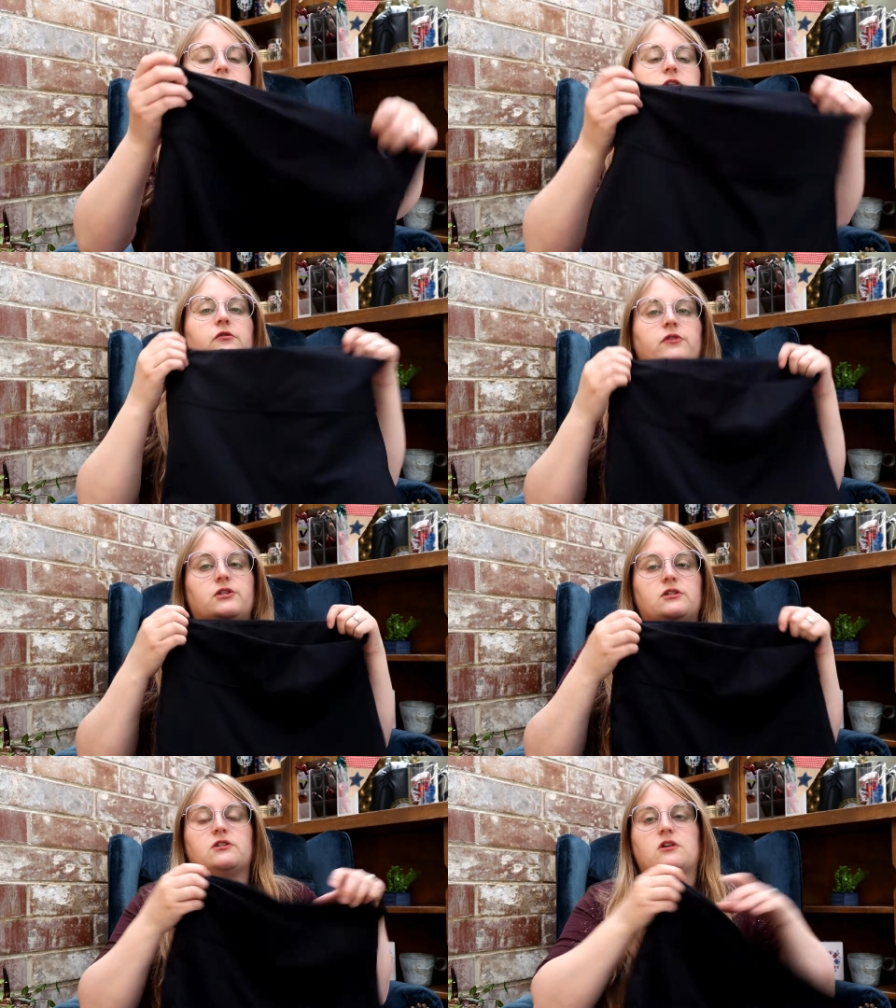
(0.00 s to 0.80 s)
so
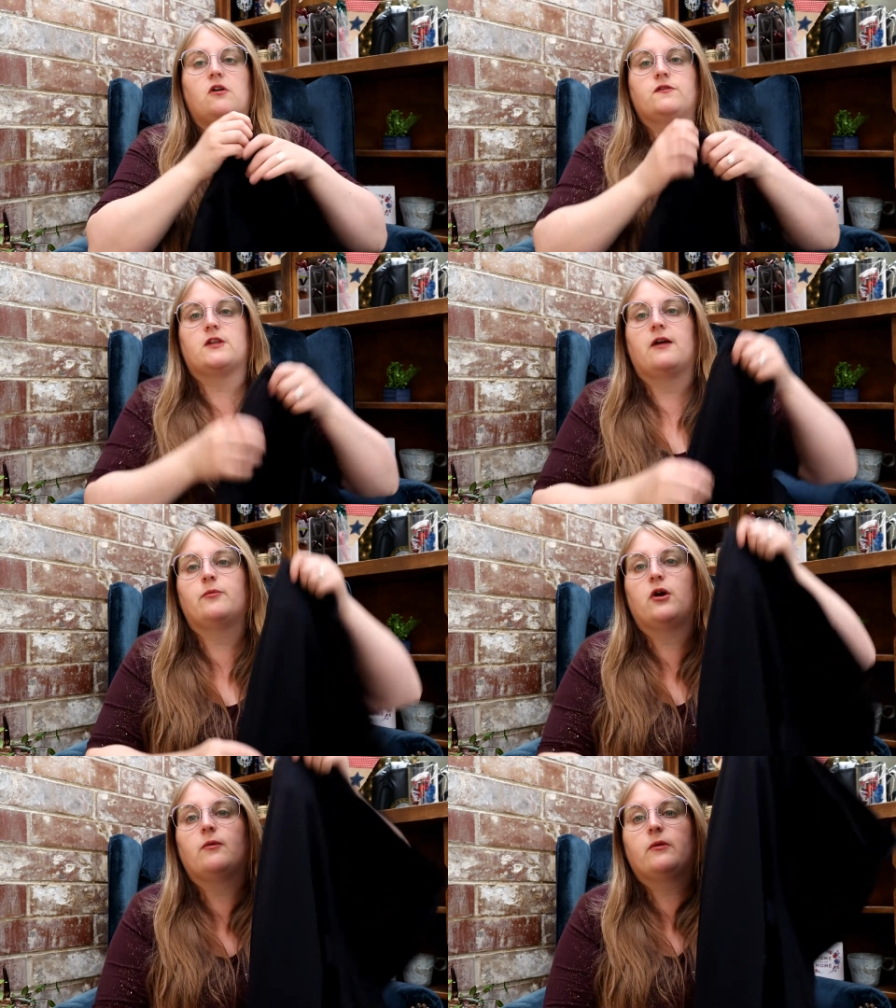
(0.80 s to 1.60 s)
this solves
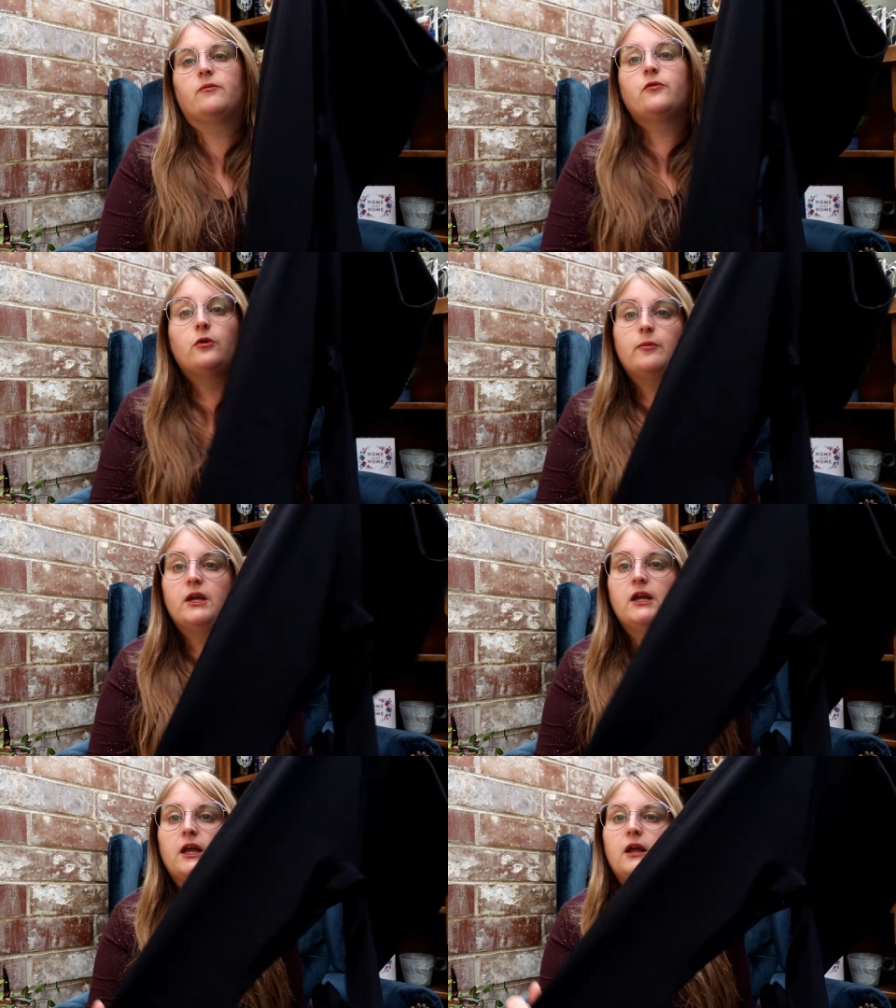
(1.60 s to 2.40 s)
that problem for
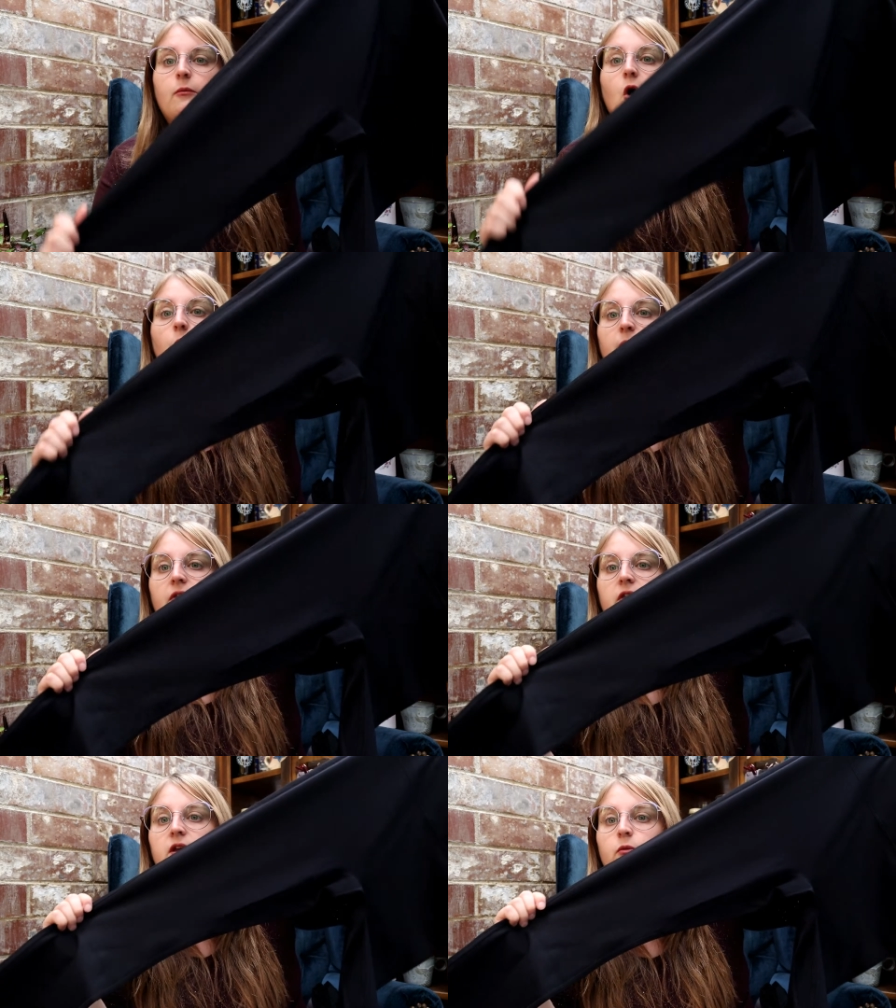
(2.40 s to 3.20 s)
me and I'm
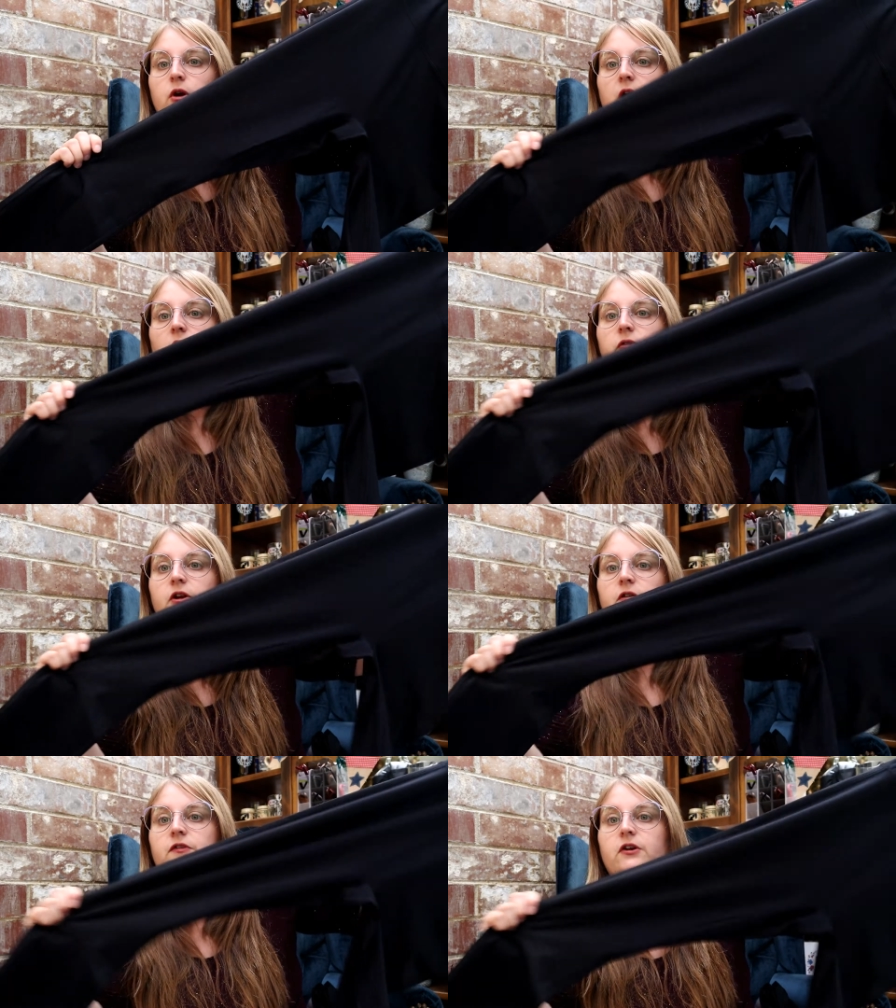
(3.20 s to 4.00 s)
hoping that they work out
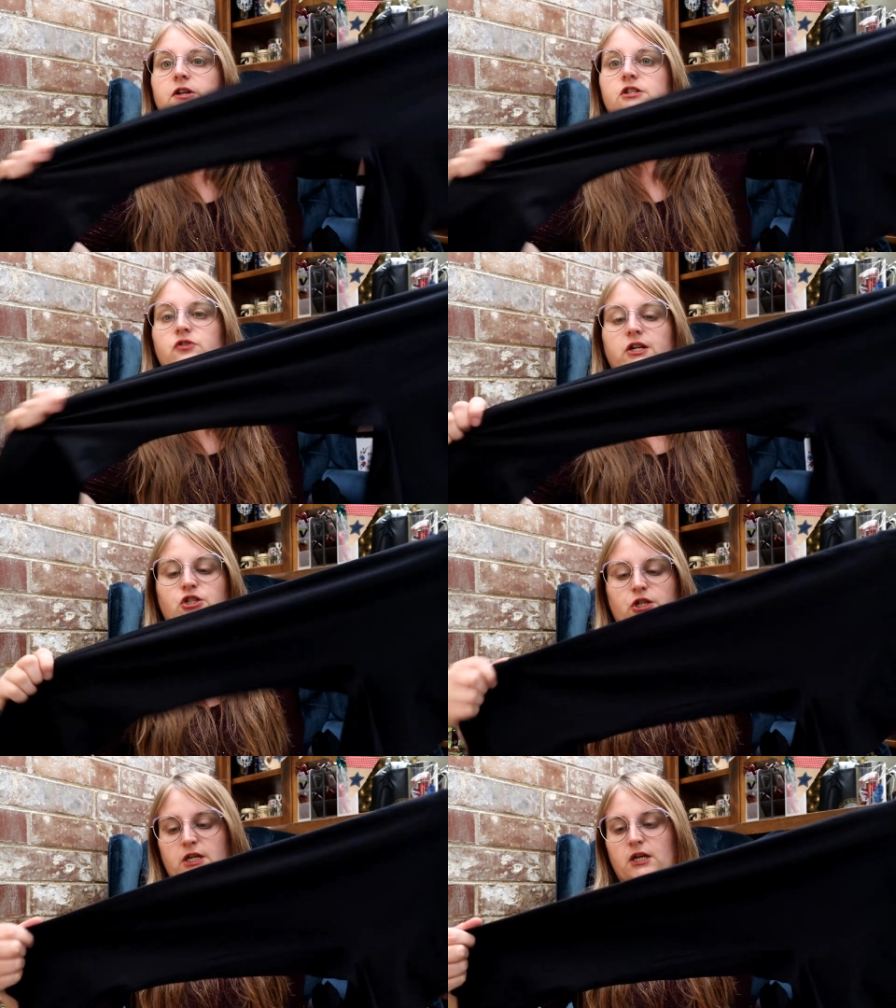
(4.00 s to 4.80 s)
they're very
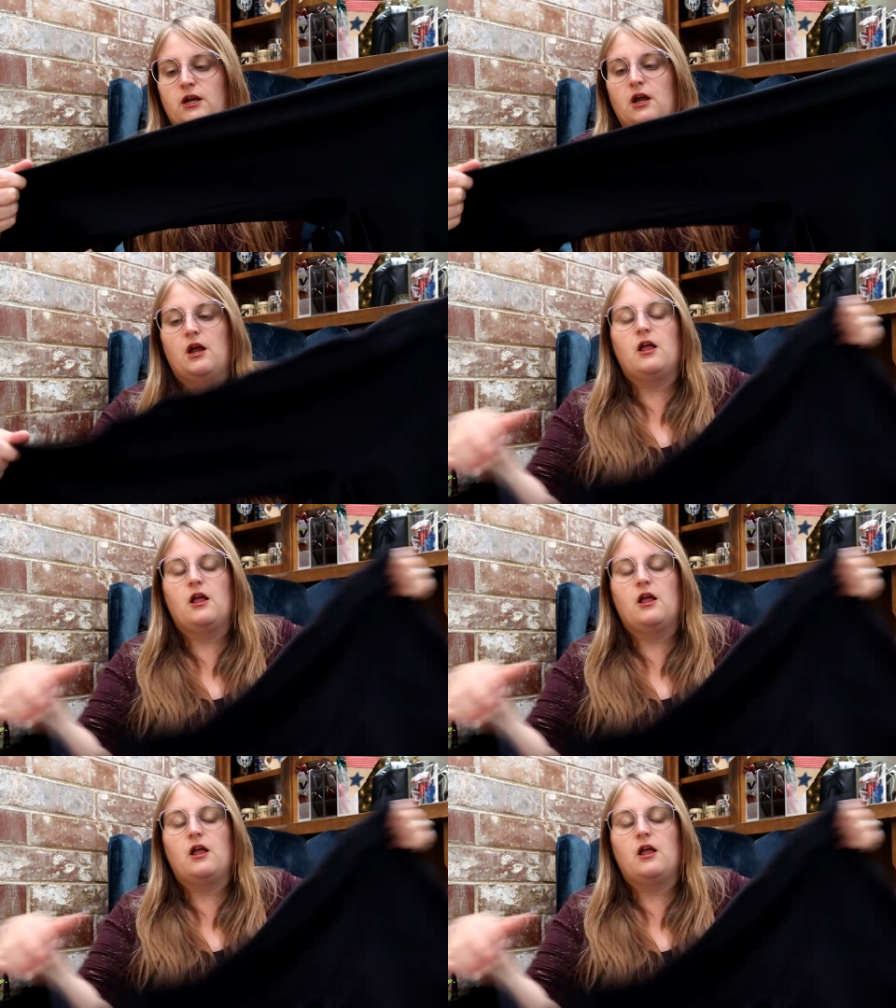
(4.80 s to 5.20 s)
stretchy